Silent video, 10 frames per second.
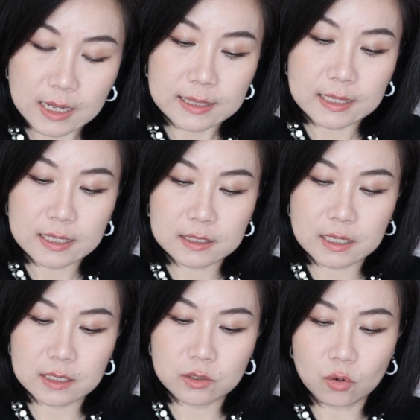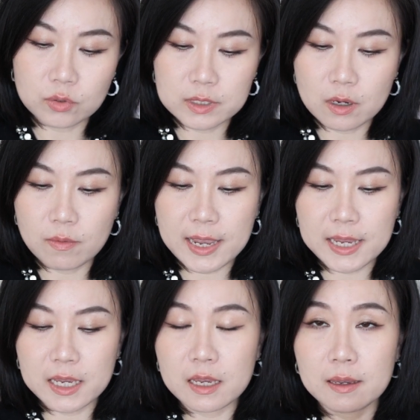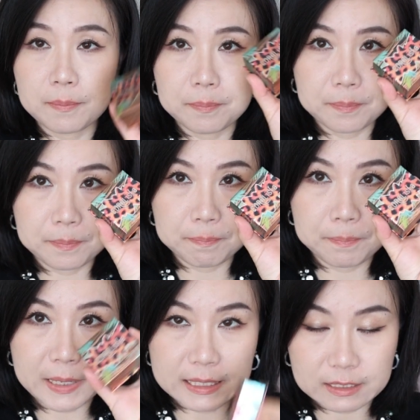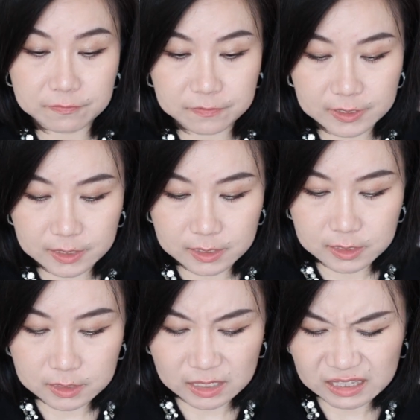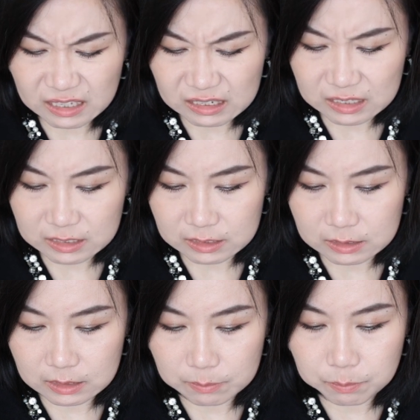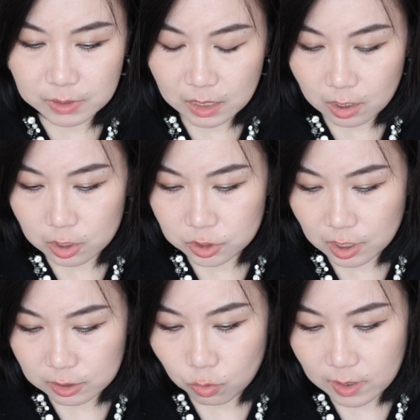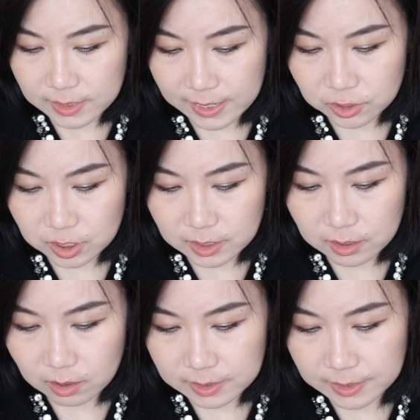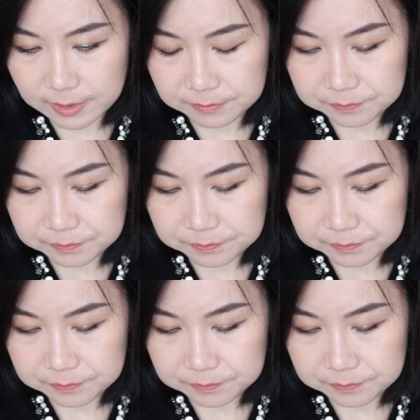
This is also a Benefit. I think this is the blush. I quite actually like it.